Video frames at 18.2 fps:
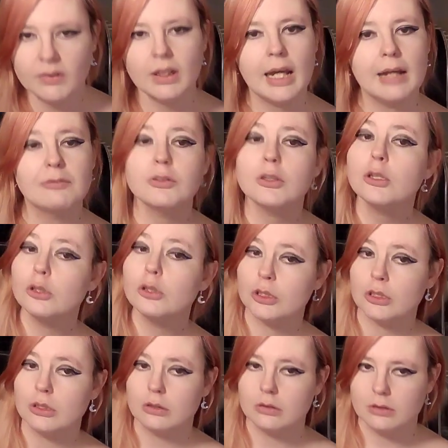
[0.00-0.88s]

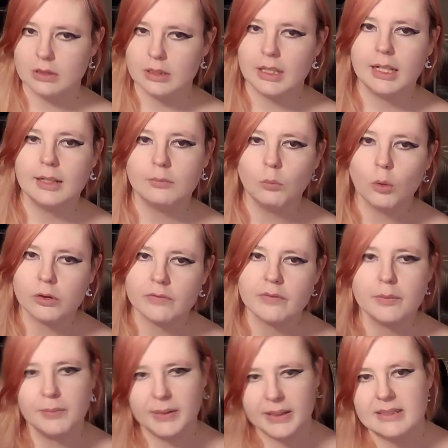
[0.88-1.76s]
evolution. And one
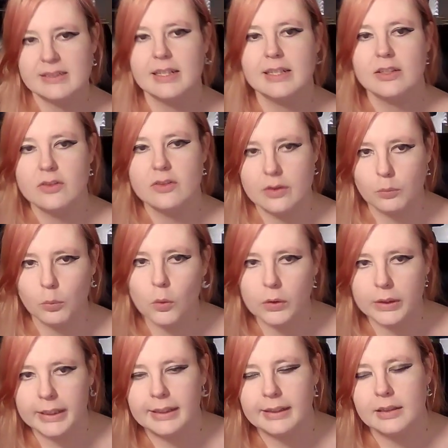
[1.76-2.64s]
of them, like I said, is the
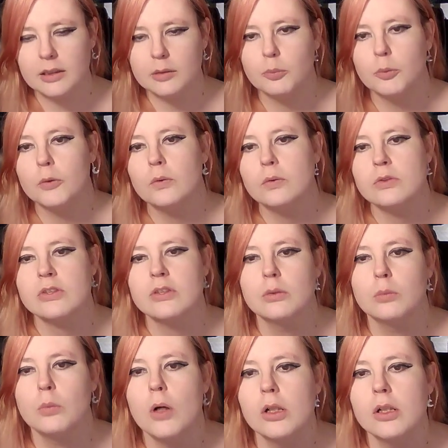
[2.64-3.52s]
walking out of the ball.
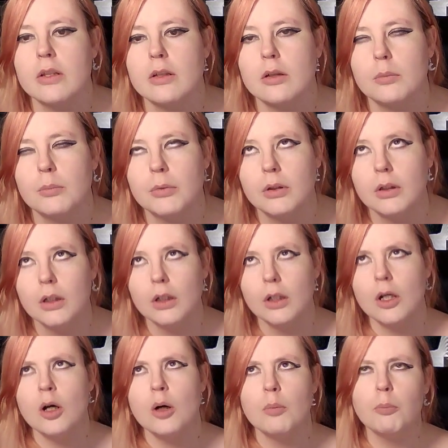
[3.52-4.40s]
So one of them,
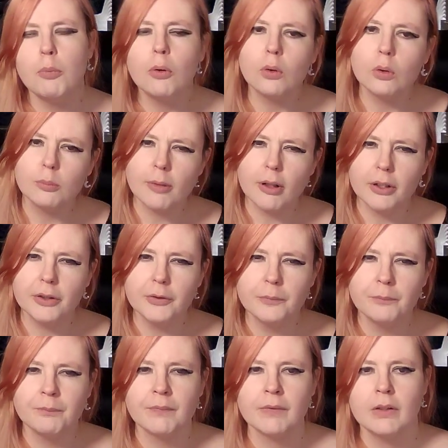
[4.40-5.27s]
Pormai,
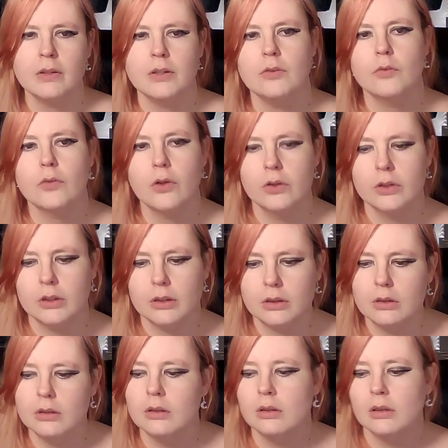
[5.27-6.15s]
it's got
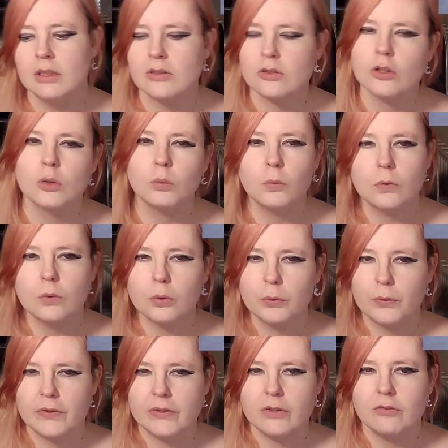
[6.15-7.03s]
to
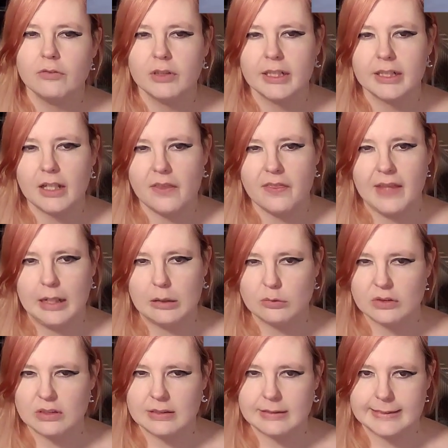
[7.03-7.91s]
walk with you for like
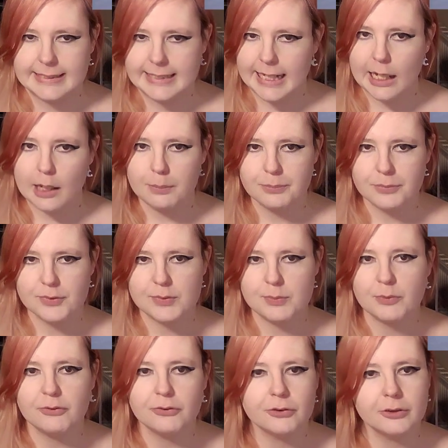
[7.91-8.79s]
1,000 steps
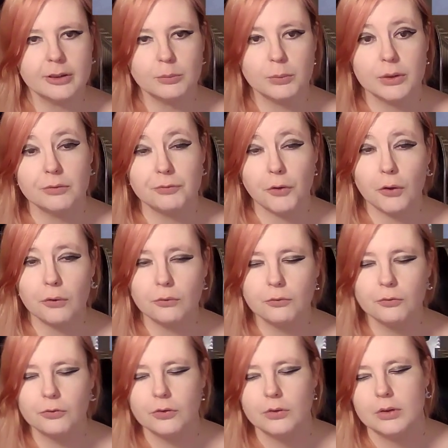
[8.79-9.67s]
before it will
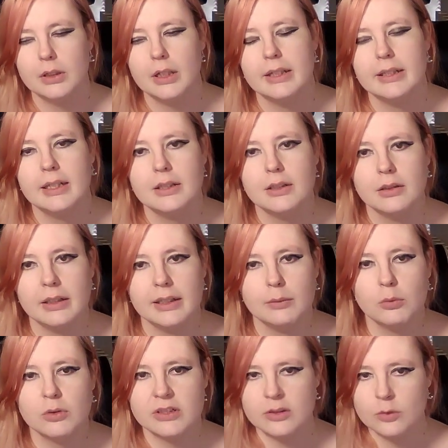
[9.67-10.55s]
evolve. And then
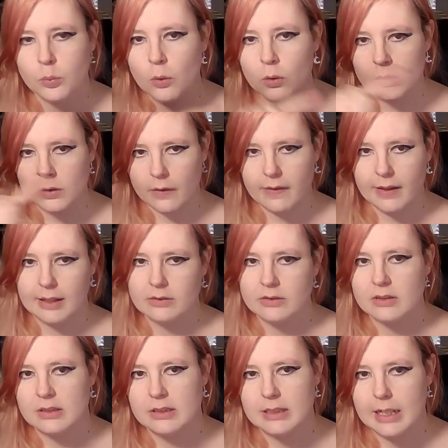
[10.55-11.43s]
like once it's walked
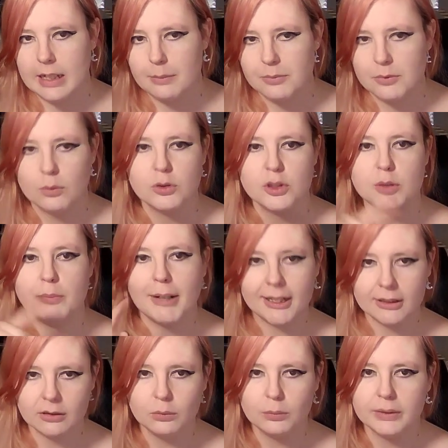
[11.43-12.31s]
1,000 steps, once you
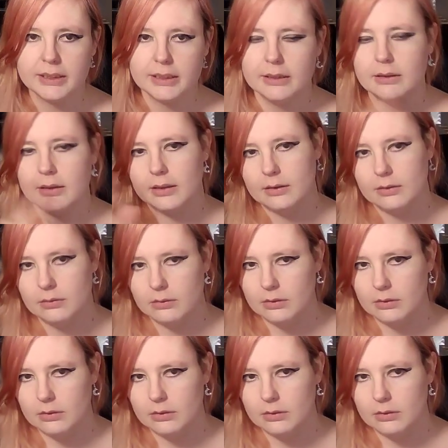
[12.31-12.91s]
battle with it and it